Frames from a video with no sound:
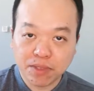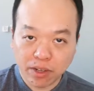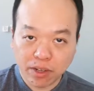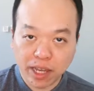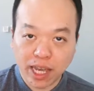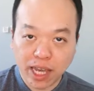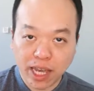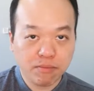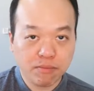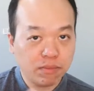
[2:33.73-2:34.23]

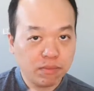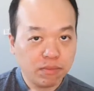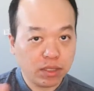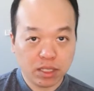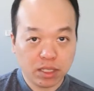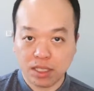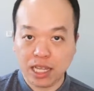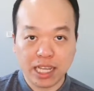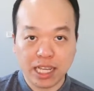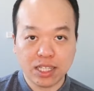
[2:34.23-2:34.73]
Okay,
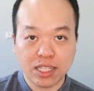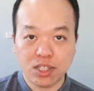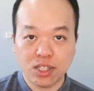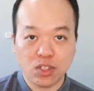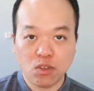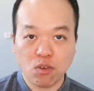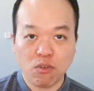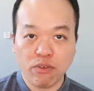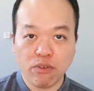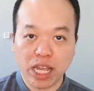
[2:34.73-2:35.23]
this
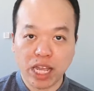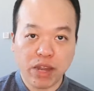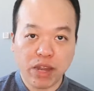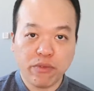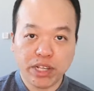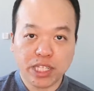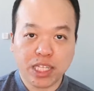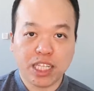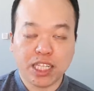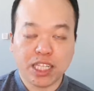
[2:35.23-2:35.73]
is so
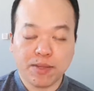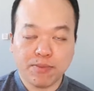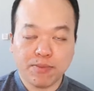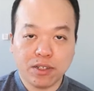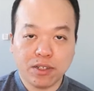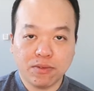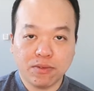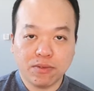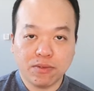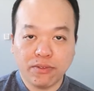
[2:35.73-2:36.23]

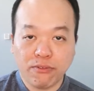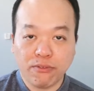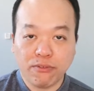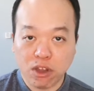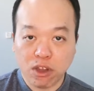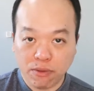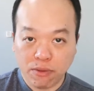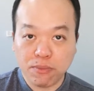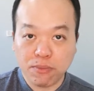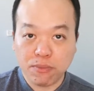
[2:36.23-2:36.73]
irresistible
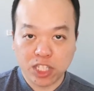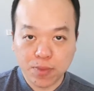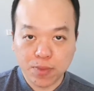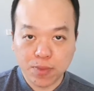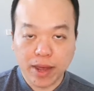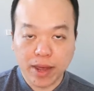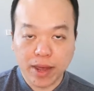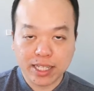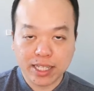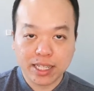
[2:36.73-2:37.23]
for your
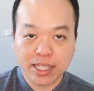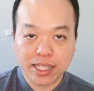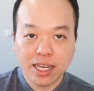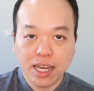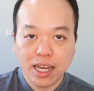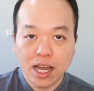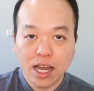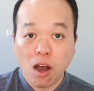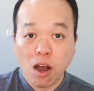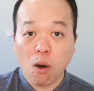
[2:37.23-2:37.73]
prospects.
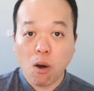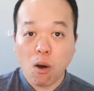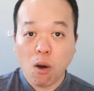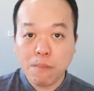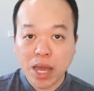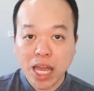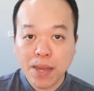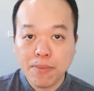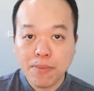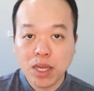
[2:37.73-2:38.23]

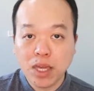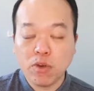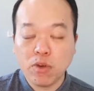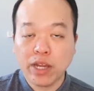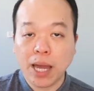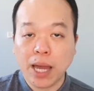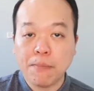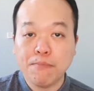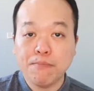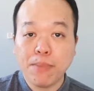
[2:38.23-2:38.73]
Or maybe
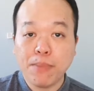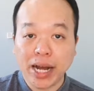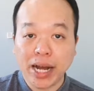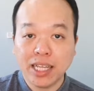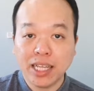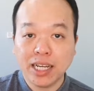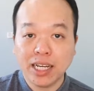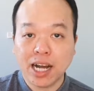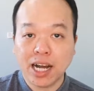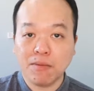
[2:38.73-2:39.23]
you can
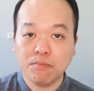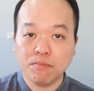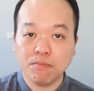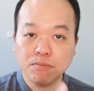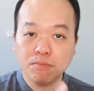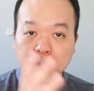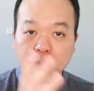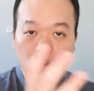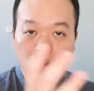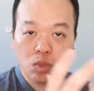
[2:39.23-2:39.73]
bundle up
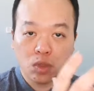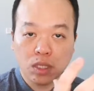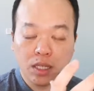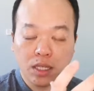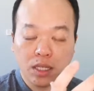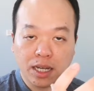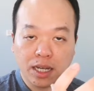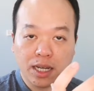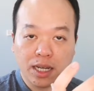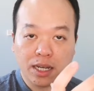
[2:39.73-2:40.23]

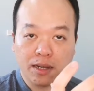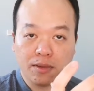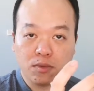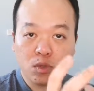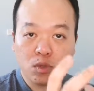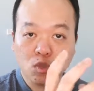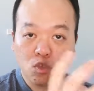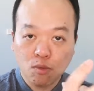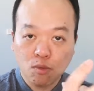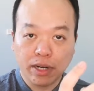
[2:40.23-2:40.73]

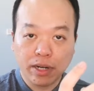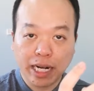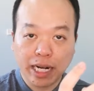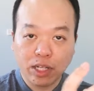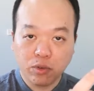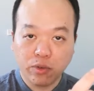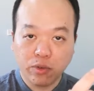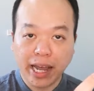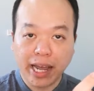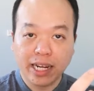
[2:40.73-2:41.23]
the 2
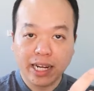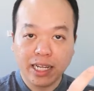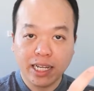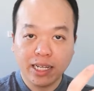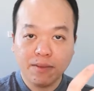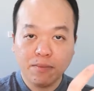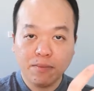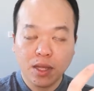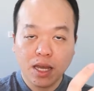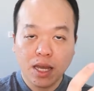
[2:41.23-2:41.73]
products
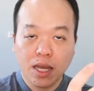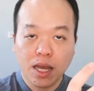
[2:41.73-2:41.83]
together.